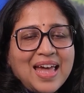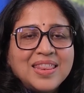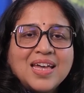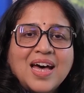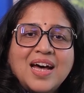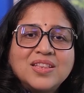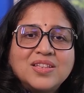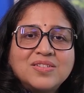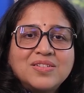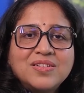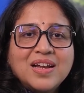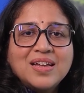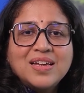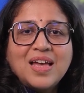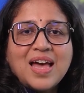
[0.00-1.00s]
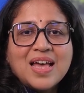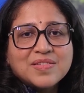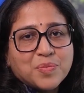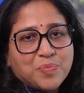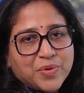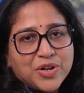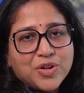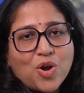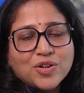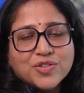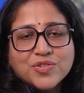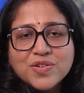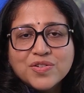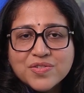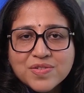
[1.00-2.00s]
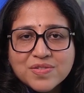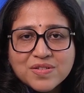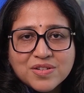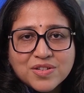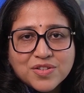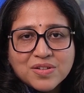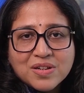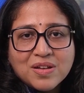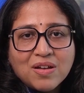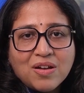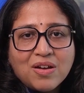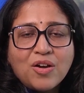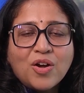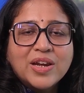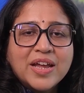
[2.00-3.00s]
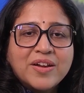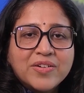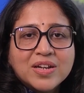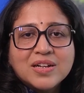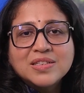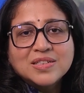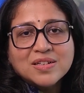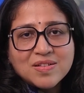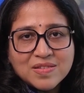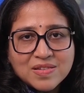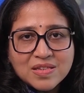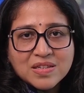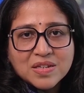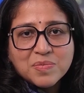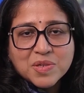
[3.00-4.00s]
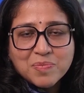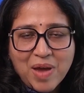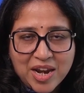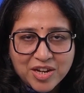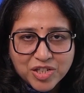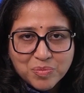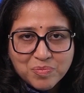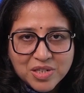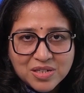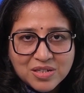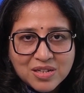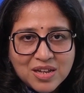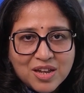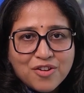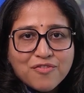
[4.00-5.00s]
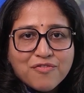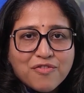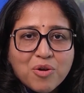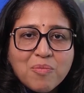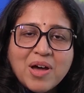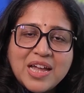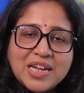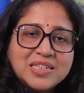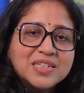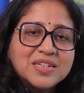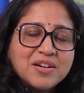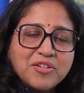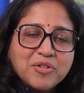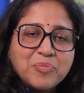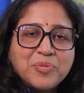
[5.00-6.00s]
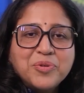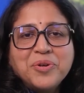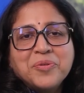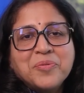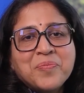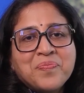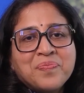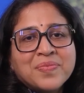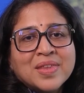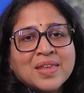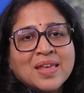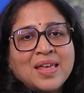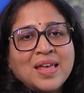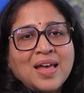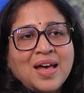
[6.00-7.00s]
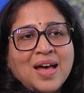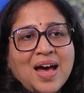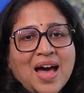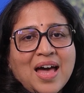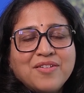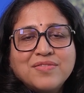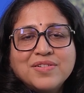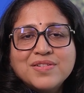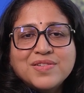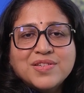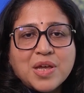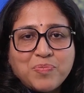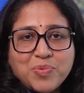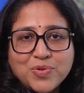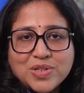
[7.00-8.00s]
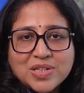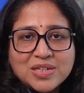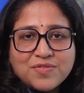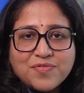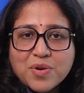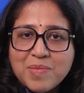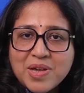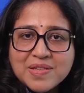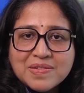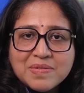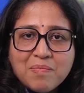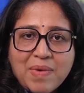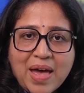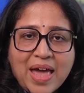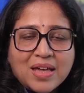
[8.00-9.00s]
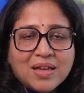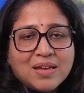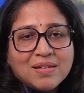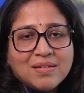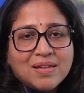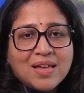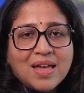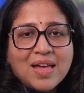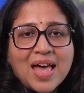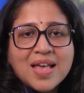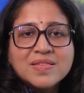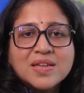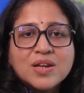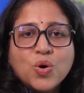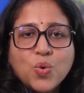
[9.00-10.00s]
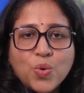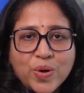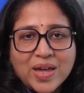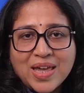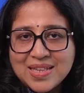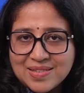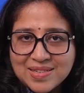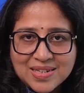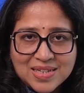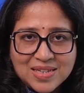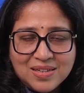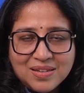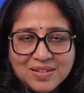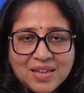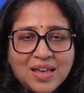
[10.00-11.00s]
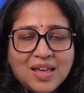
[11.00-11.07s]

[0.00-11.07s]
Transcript: and the other as a pre-doctoral research on agriculture and systems management from IIT Kharagpur. I was deputed from Exim Bank as an OST